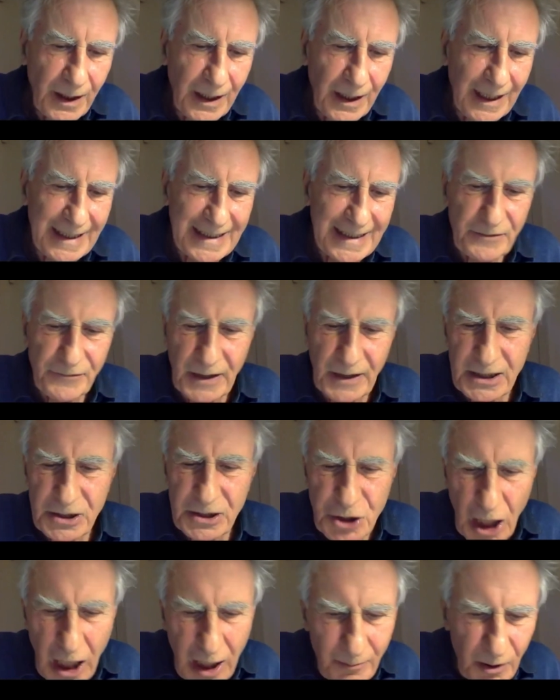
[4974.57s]
is a very
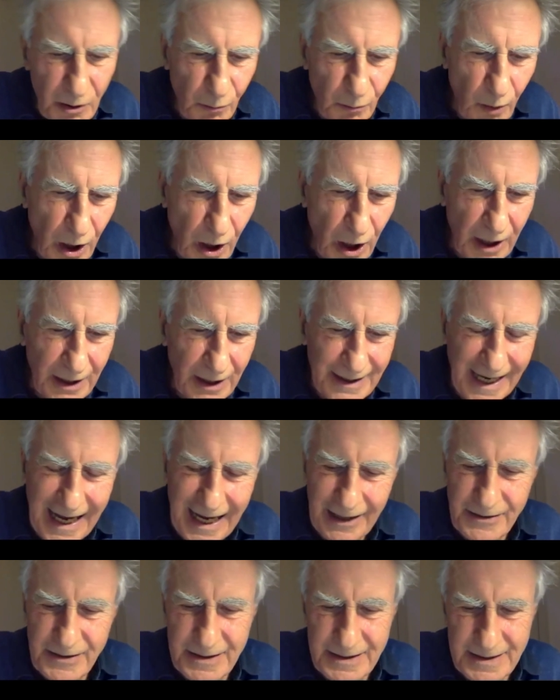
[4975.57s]
German word.
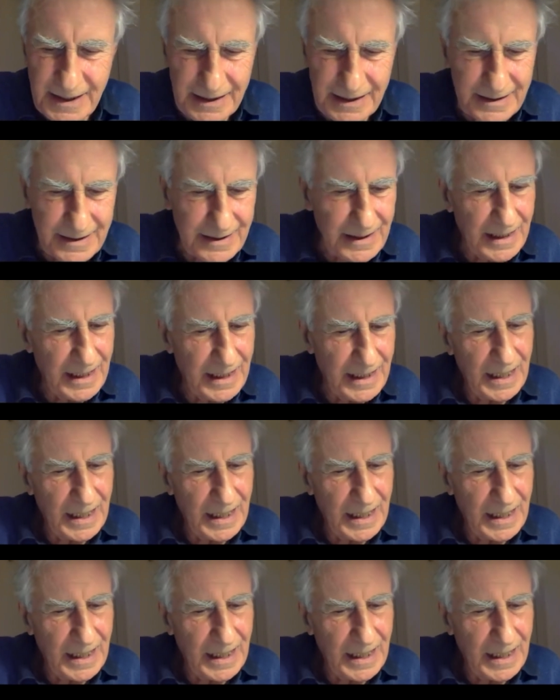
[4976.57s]
How does it,